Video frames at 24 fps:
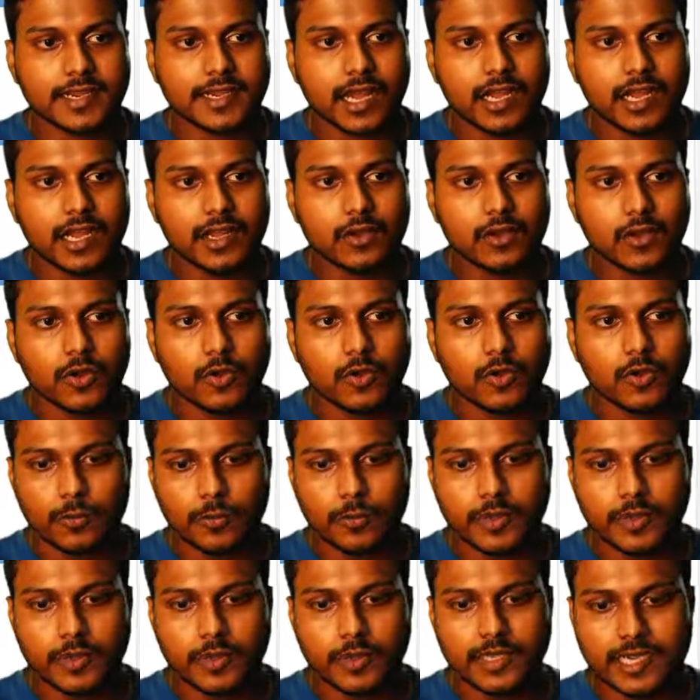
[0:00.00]
would be
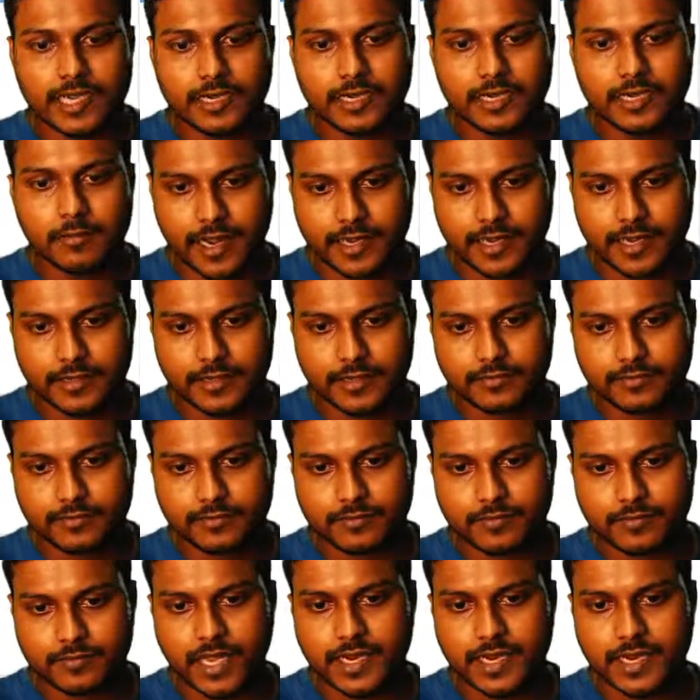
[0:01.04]
sent back. That
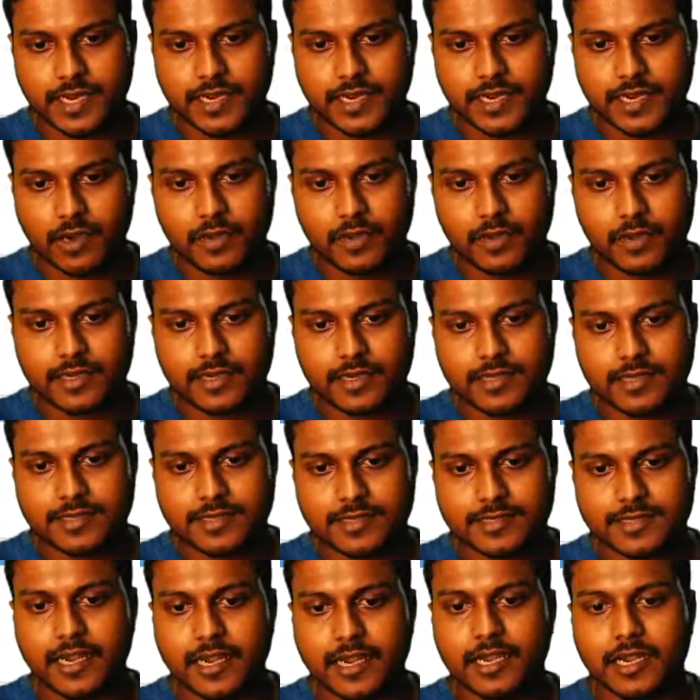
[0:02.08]
data would be sent
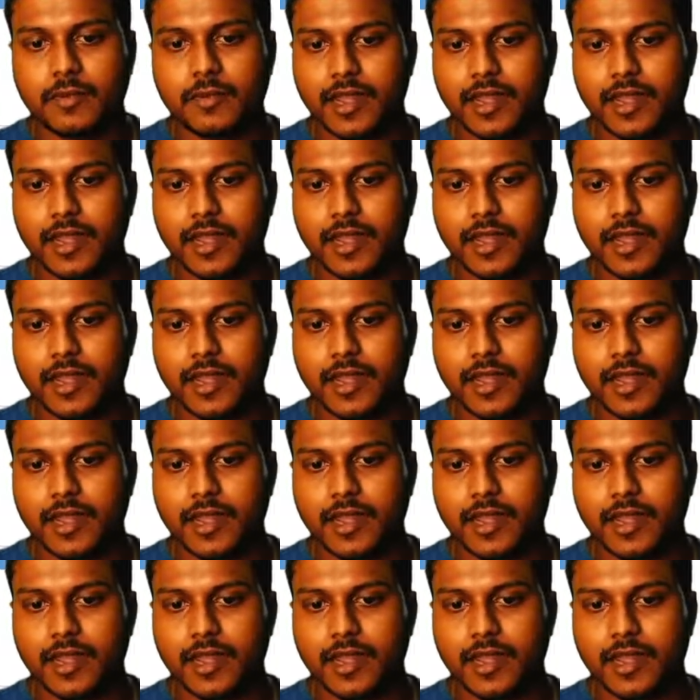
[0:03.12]
back.